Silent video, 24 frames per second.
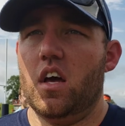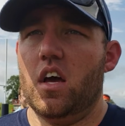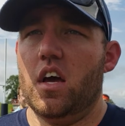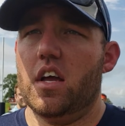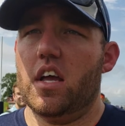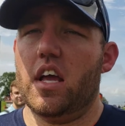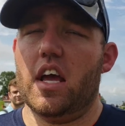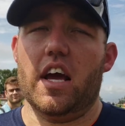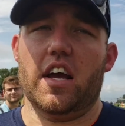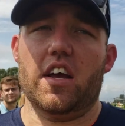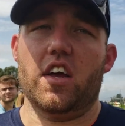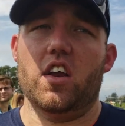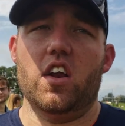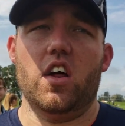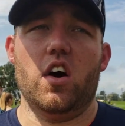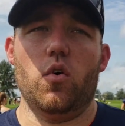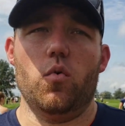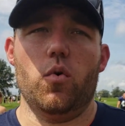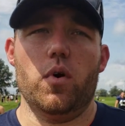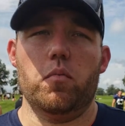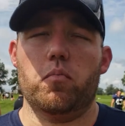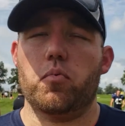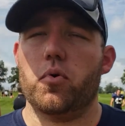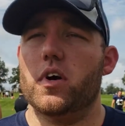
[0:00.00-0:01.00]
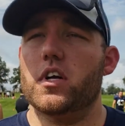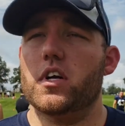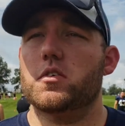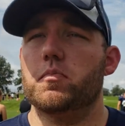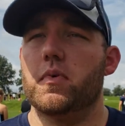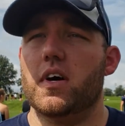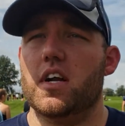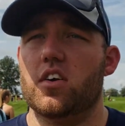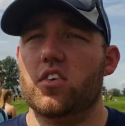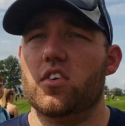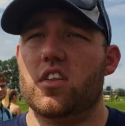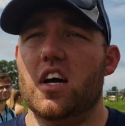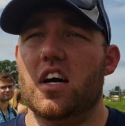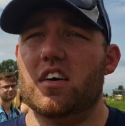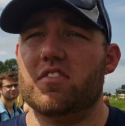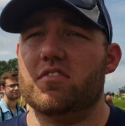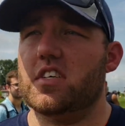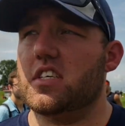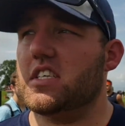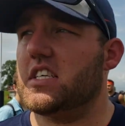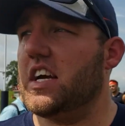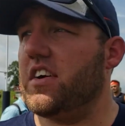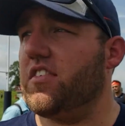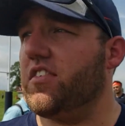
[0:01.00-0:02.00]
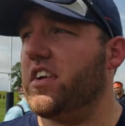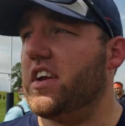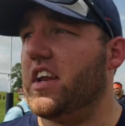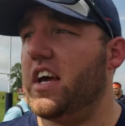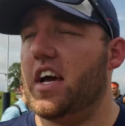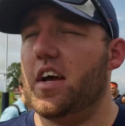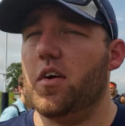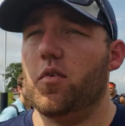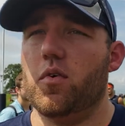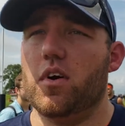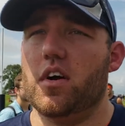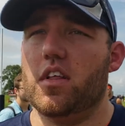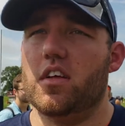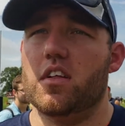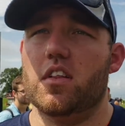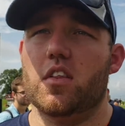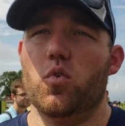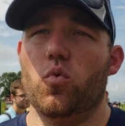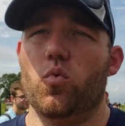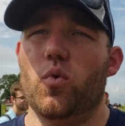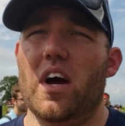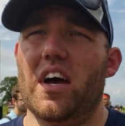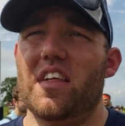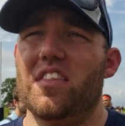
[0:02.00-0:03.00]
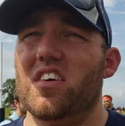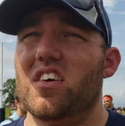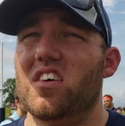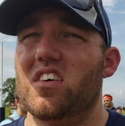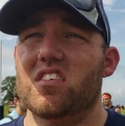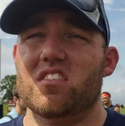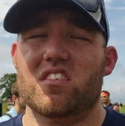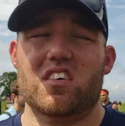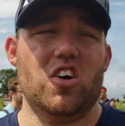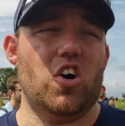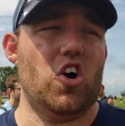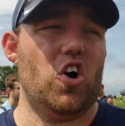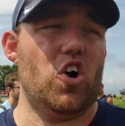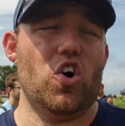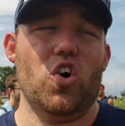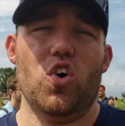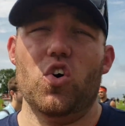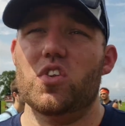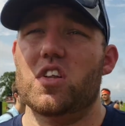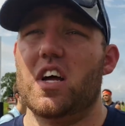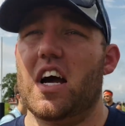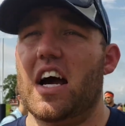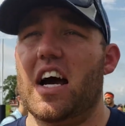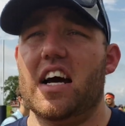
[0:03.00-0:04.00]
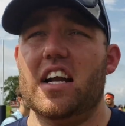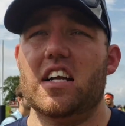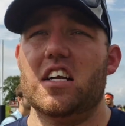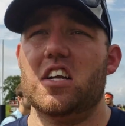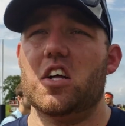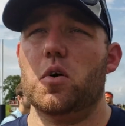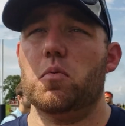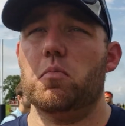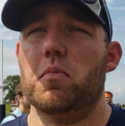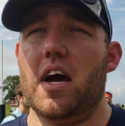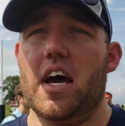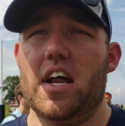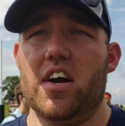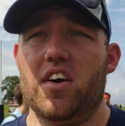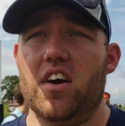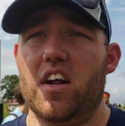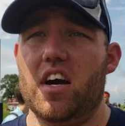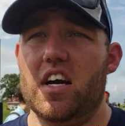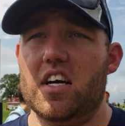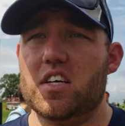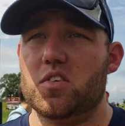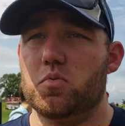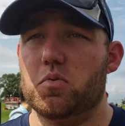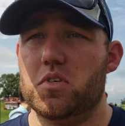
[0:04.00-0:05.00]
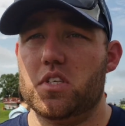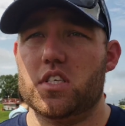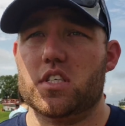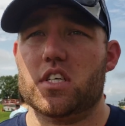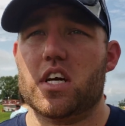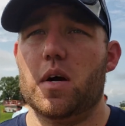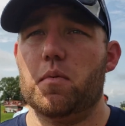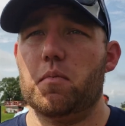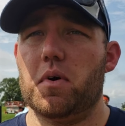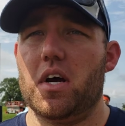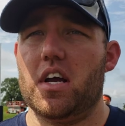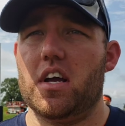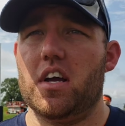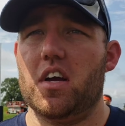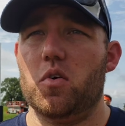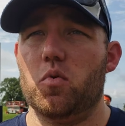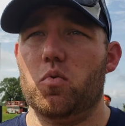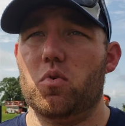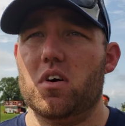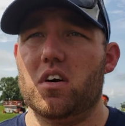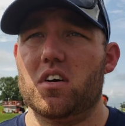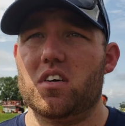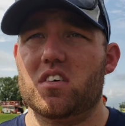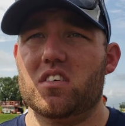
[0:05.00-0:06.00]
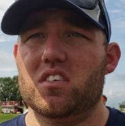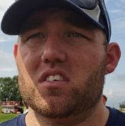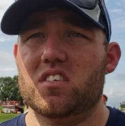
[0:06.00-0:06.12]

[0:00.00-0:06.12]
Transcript: Yeah, you know, we preach mental toughness every day. Whether the weather, cold, hot, it don't matter to us. We just come out here and work.